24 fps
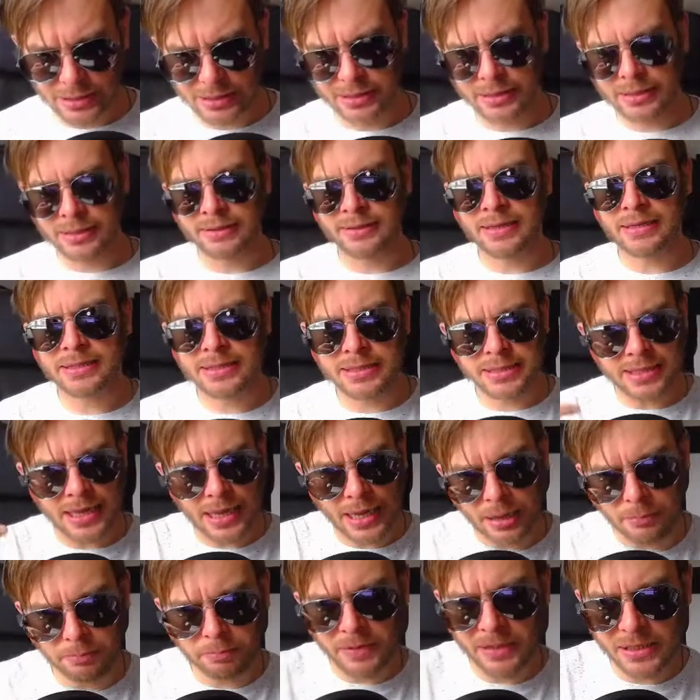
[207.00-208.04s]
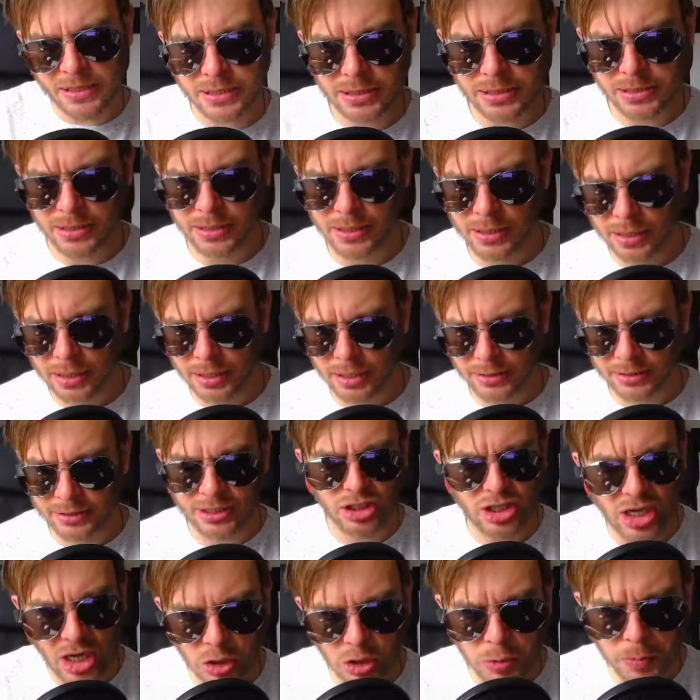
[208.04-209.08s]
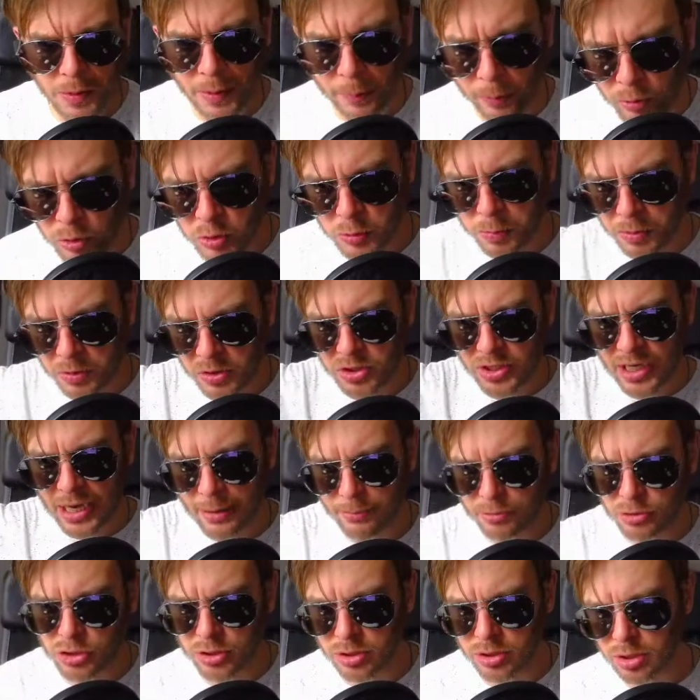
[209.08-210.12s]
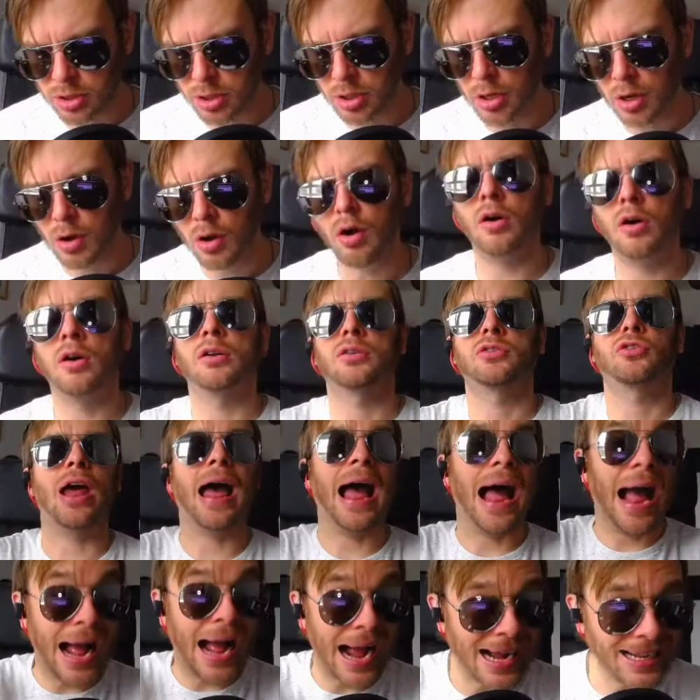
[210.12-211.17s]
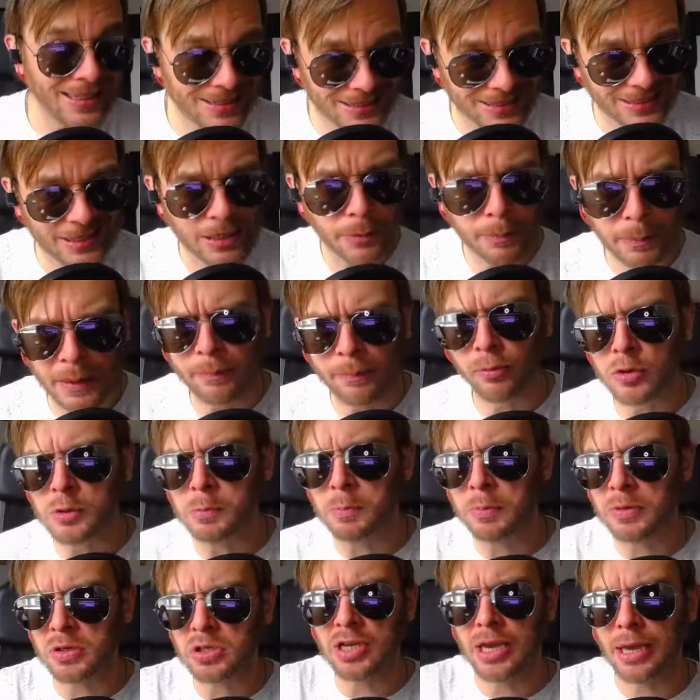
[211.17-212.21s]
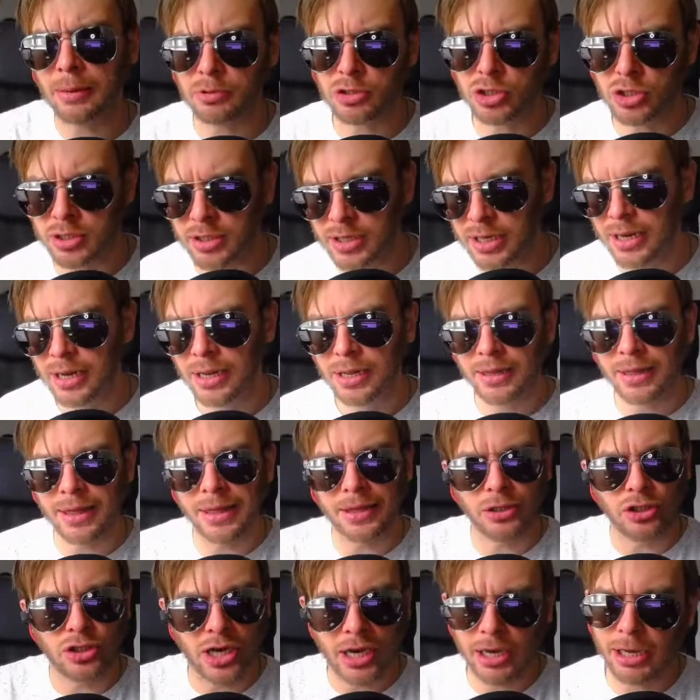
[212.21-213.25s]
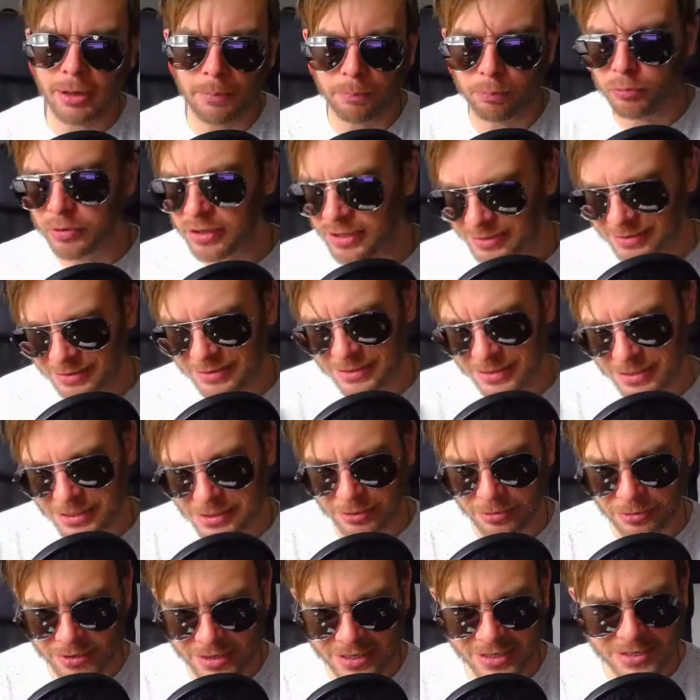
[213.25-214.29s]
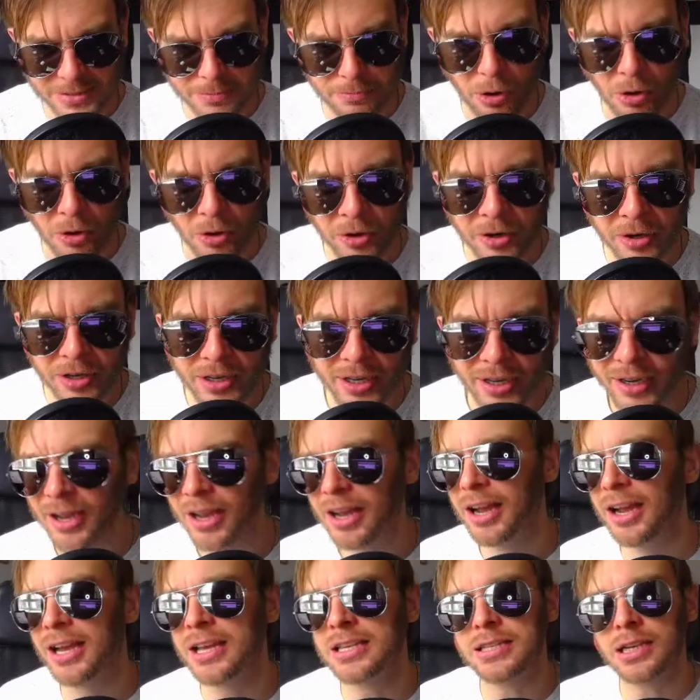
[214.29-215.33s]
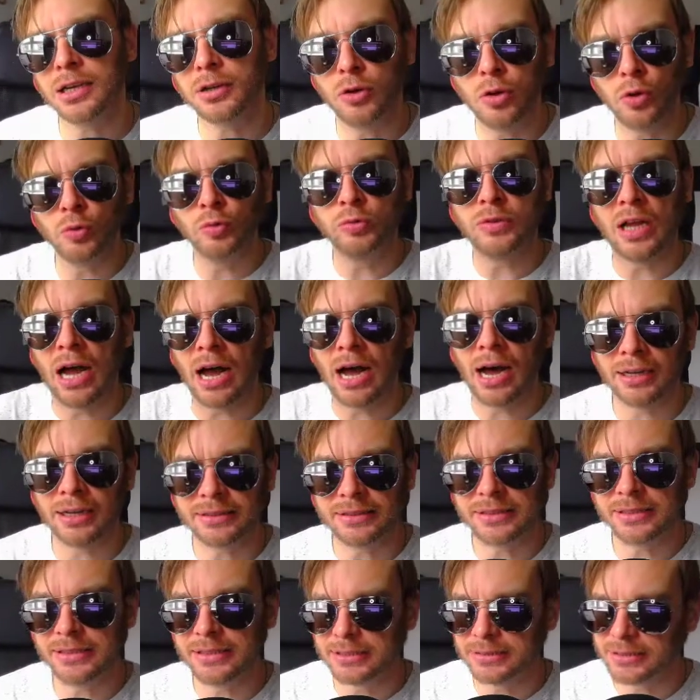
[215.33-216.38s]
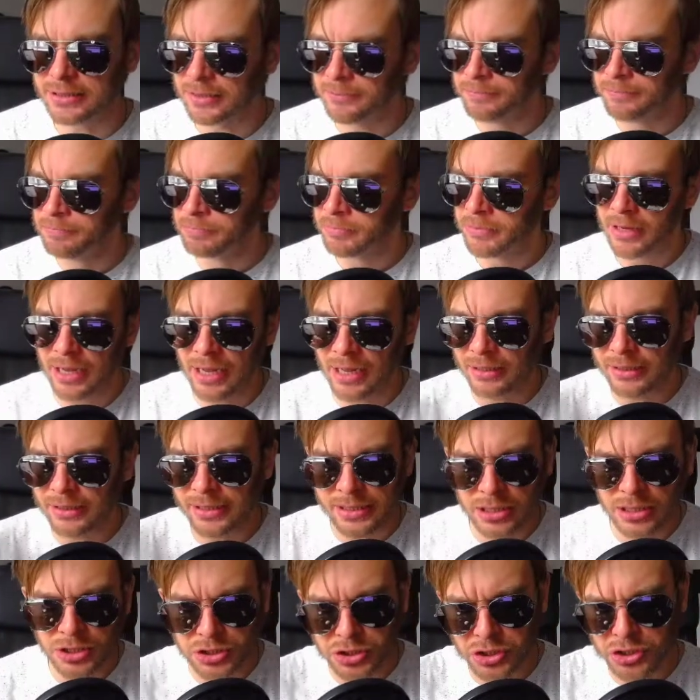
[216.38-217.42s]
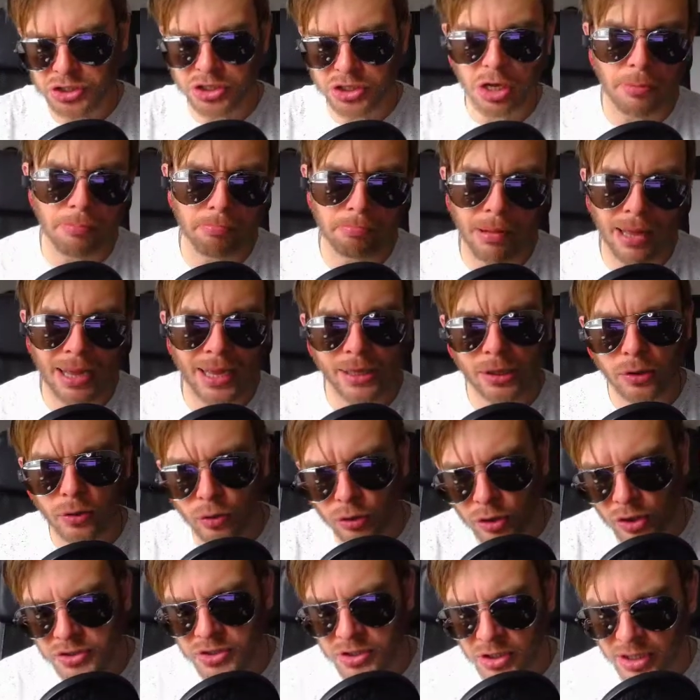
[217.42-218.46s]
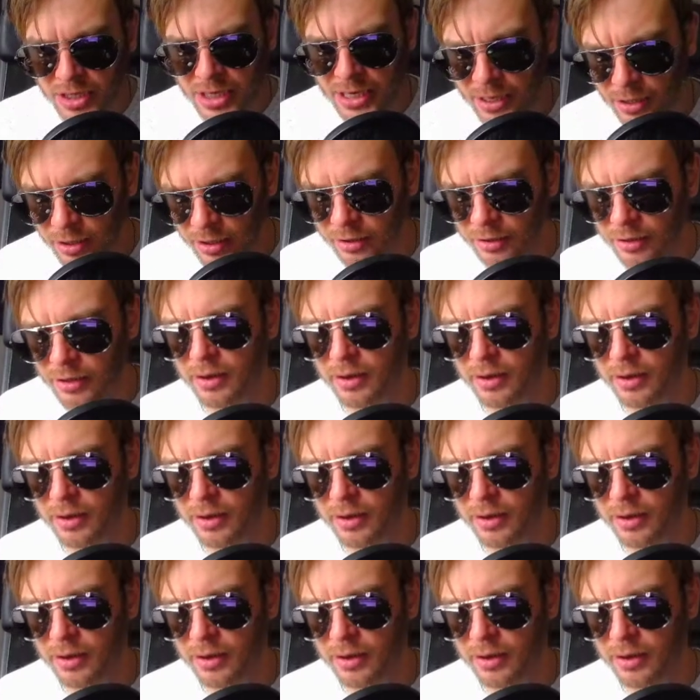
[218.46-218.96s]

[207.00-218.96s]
is a hit piece to change people's perception or to add to people's perception that Jacob Rees-Mogg is a cold-hearted, elitist scumbag who doesn't care